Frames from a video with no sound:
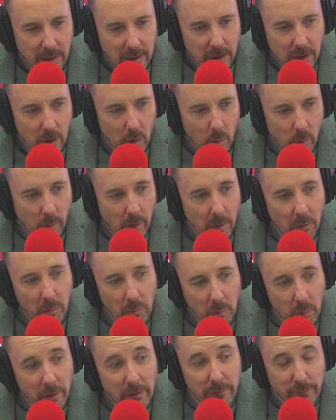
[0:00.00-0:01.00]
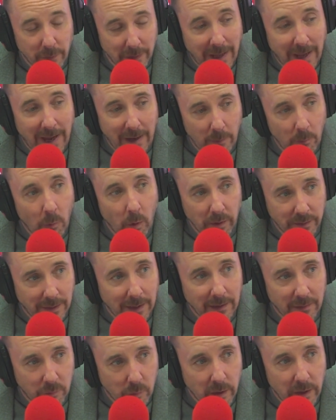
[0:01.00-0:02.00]
you know, we forget what
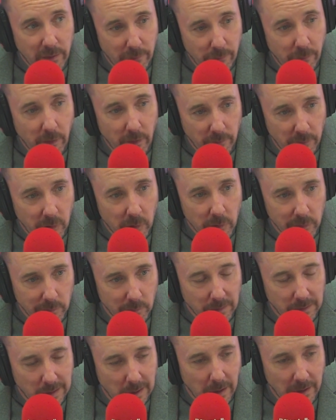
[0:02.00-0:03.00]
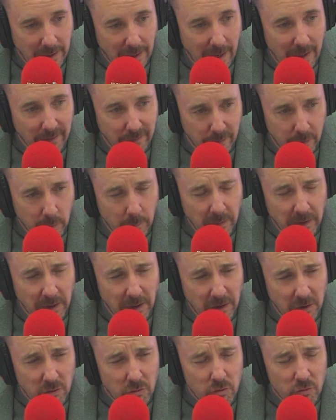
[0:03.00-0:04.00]
that 25 years was like and some of
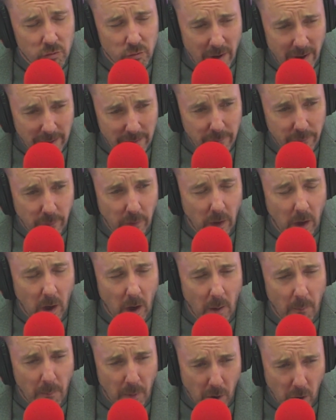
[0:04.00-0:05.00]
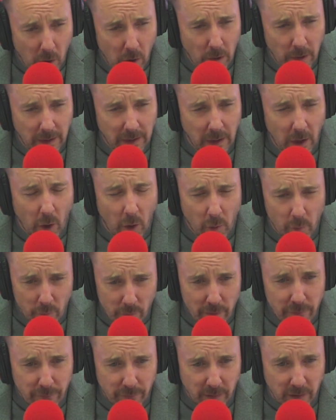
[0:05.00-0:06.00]
the dreadful, appalling,
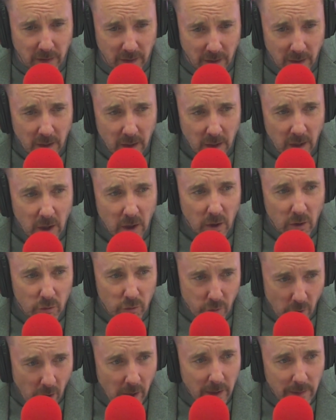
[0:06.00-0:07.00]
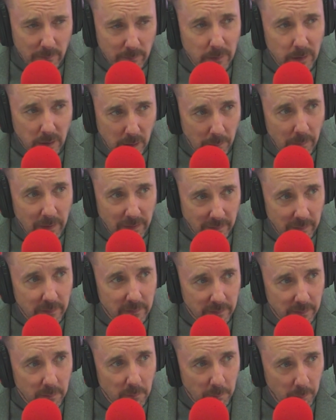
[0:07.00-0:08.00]
horrific crimes
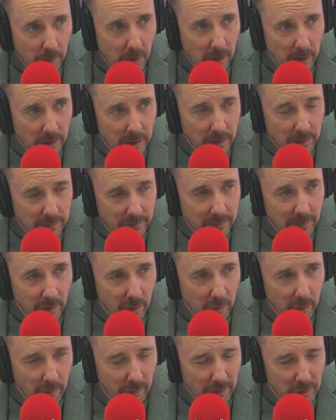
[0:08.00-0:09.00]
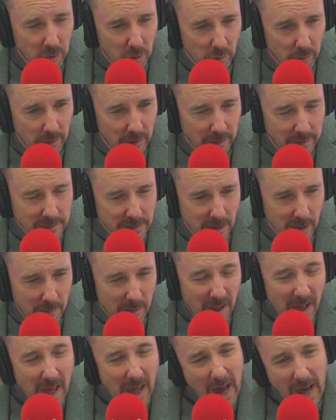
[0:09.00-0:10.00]
committed by the IRA during that time.
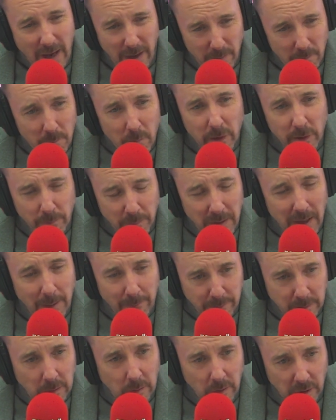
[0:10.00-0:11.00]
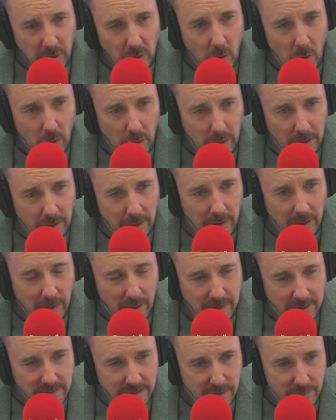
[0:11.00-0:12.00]
And it must be absolutely galling
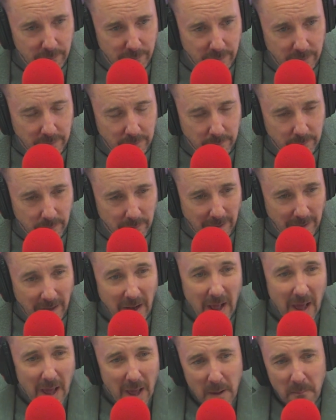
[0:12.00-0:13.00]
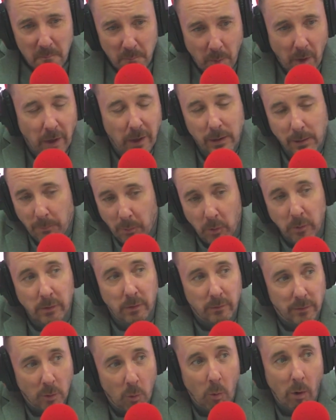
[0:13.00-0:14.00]
to the victims of that. But I suppose
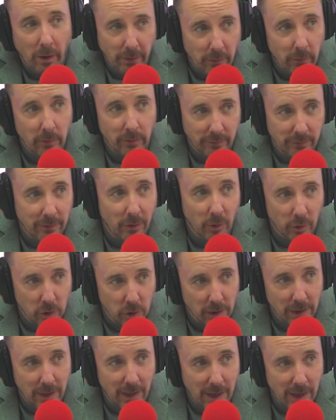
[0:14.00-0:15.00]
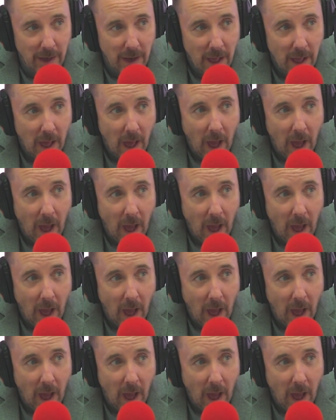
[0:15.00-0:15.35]
there's a wider discussion then.